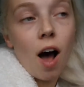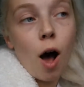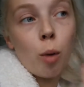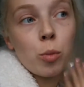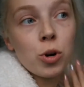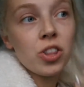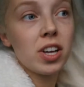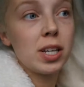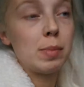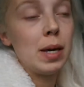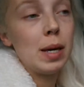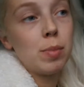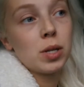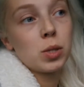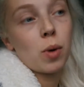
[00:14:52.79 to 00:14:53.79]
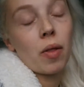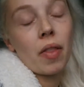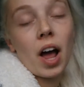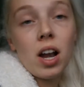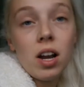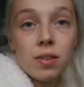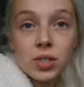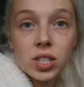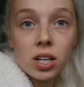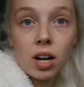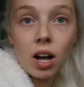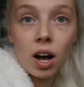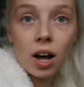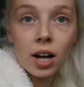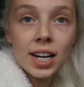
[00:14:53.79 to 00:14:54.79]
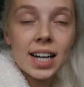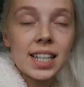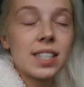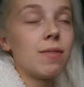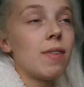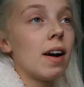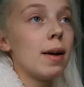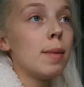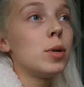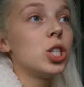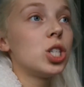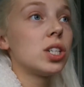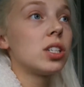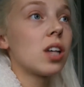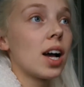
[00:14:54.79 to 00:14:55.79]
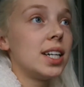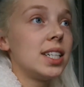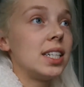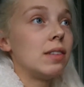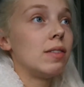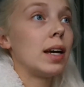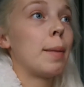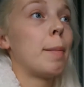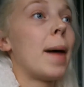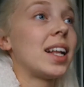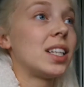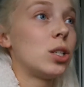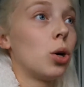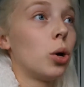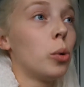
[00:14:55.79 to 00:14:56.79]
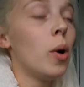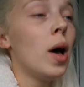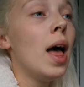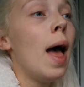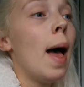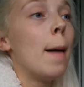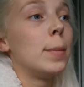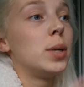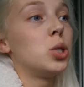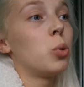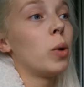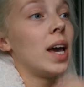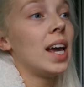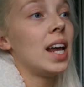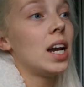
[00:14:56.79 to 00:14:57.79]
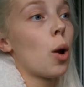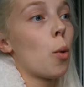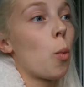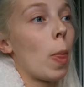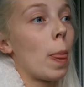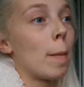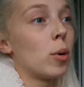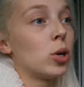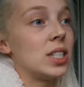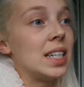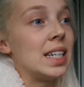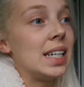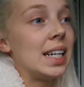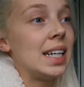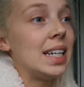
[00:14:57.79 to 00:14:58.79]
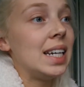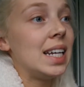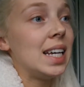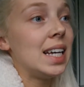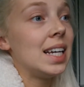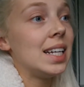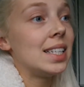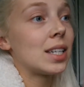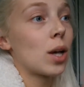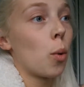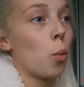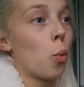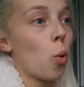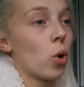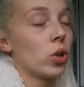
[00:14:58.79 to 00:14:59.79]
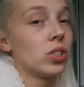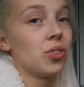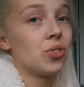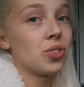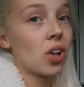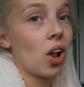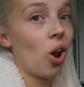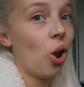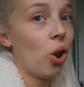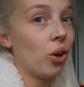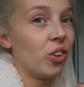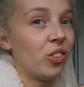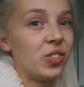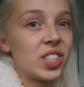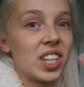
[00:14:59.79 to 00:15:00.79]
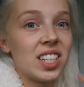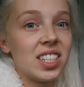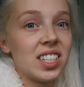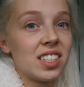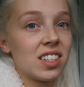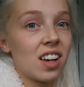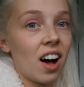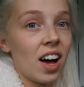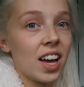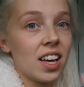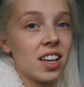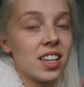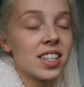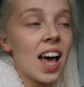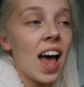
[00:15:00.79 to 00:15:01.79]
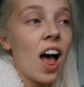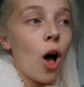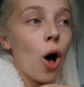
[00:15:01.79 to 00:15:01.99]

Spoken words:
one of those people as well that I love to learn, and it's very much a scientific battle between what the body needs, wants, loves, desires,